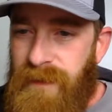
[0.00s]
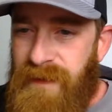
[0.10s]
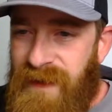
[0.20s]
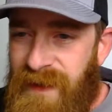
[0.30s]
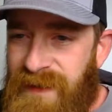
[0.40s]

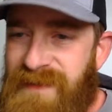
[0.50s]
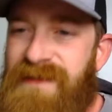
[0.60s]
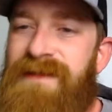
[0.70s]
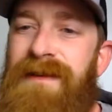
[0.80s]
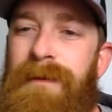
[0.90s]

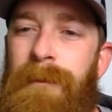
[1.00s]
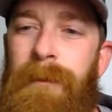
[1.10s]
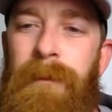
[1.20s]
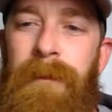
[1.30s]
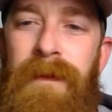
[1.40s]
Yes.
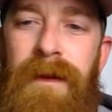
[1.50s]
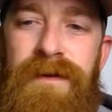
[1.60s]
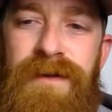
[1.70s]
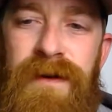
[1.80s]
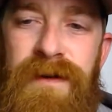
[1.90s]

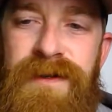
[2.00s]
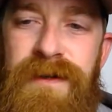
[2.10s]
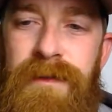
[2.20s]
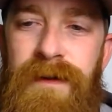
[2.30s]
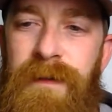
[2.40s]
Trying to
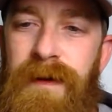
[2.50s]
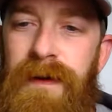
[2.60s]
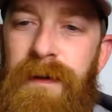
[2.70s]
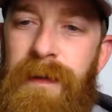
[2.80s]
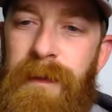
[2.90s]
shift the
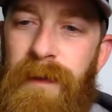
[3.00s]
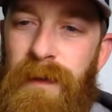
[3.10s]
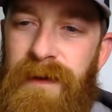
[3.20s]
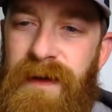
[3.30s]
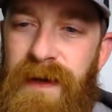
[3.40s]
community to be
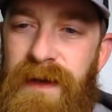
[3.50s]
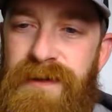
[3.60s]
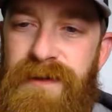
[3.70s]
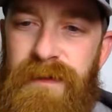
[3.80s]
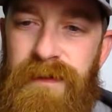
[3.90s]
more
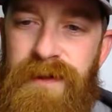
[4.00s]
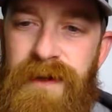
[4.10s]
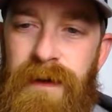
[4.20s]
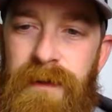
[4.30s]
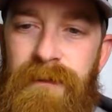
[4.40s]
engaged, truly
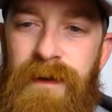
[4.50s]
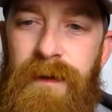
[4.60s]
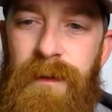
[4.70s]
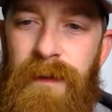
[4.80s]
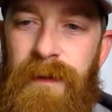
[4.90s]
share info,
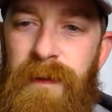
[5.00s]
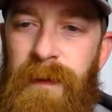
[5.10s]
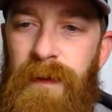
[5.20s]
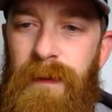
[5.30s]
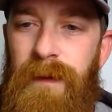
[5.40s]
and work with
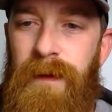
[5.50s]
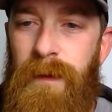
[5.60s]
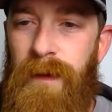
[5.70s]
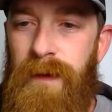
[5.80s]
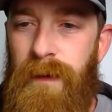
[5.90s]

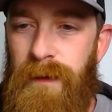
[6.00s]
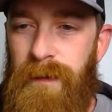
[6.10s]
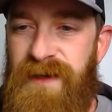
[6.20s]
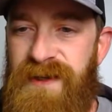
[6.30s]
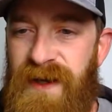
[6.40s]
people who are
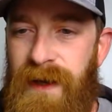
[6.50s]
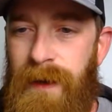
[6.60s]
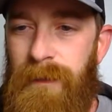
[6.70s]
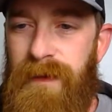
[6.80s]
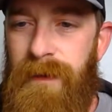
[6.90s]
reaching
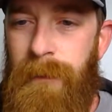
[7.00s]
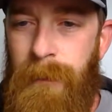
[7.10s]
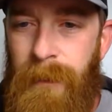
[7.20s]
out.